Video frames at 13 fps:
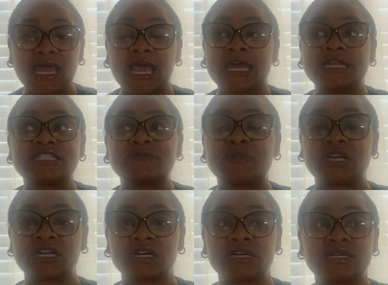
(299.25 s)
and it's
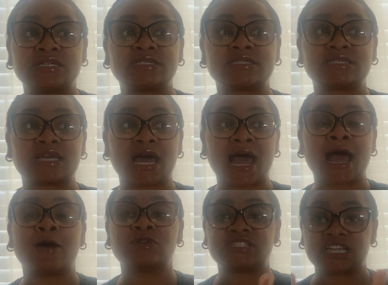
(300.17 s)
because
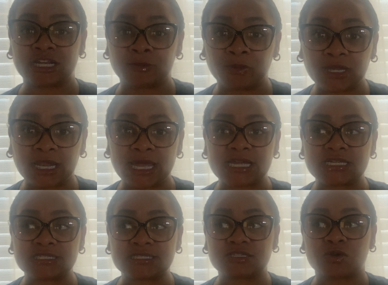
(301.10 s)
I was in a
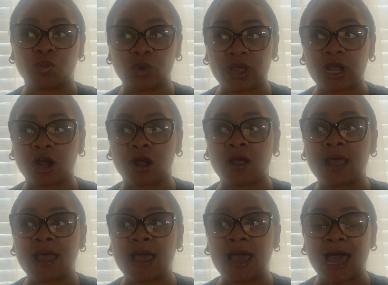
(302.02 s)
place where
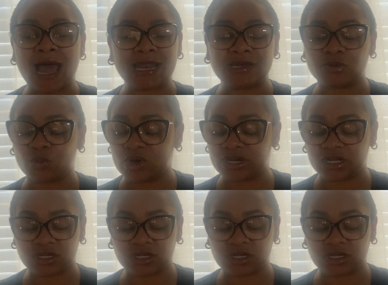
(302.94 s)
I didn't want to